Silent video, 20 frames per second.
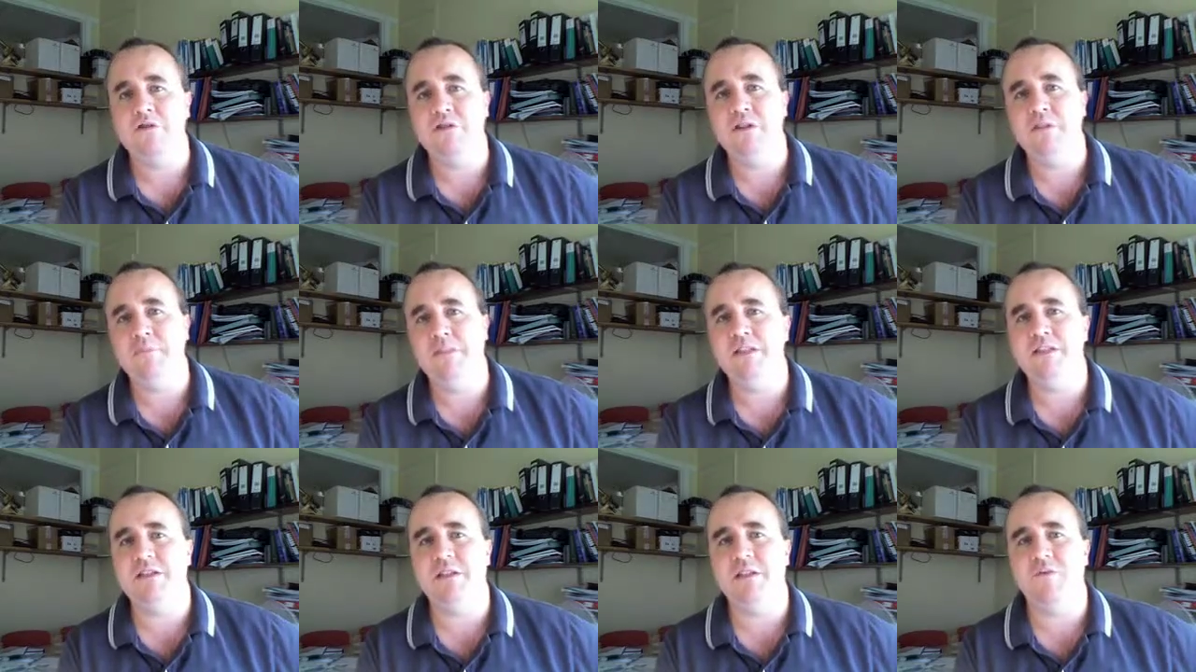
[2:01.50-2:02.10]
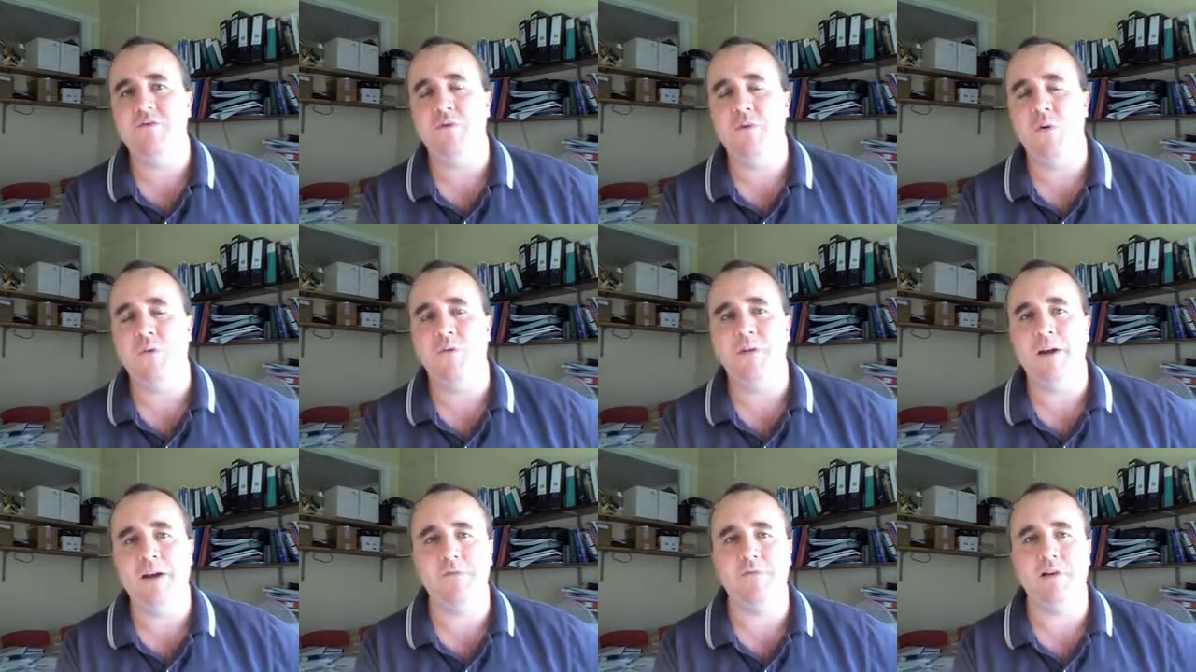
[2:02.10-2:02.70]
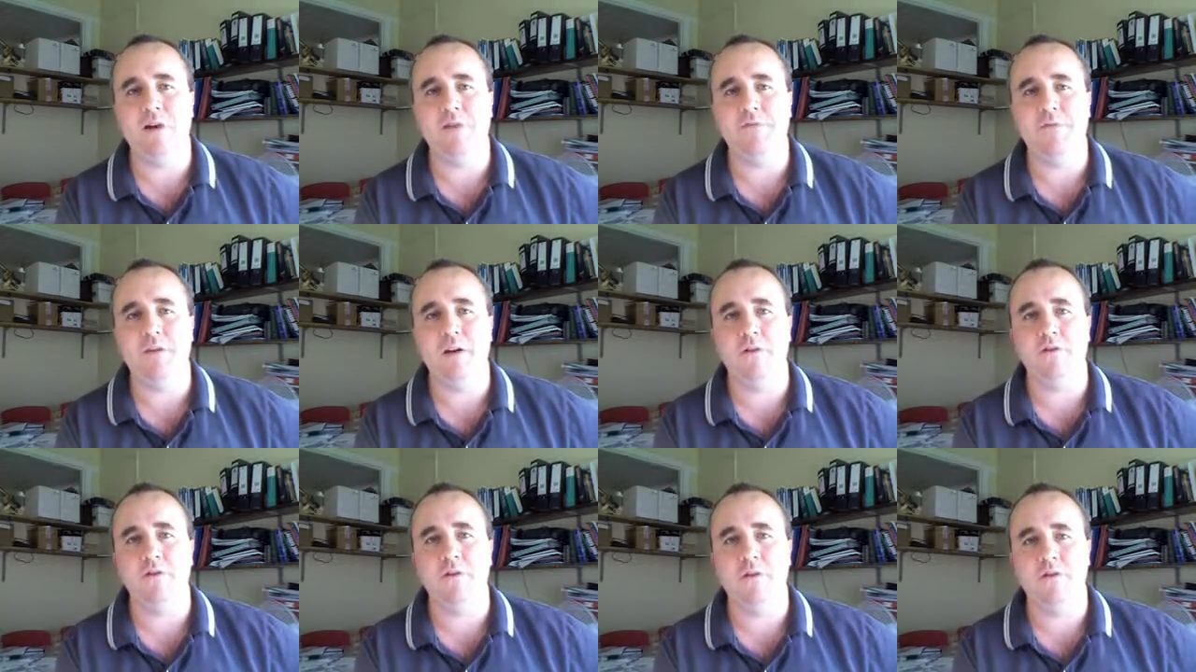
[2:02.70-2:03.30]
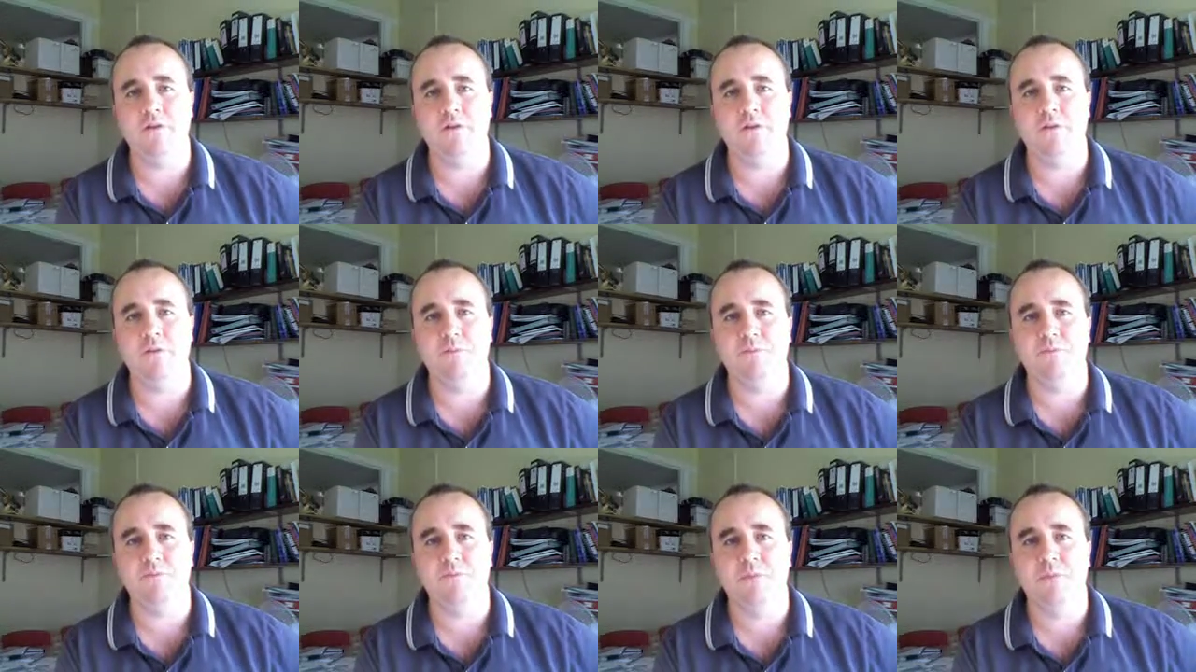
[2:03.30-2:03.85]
which is emitted in the form of X-ray photons.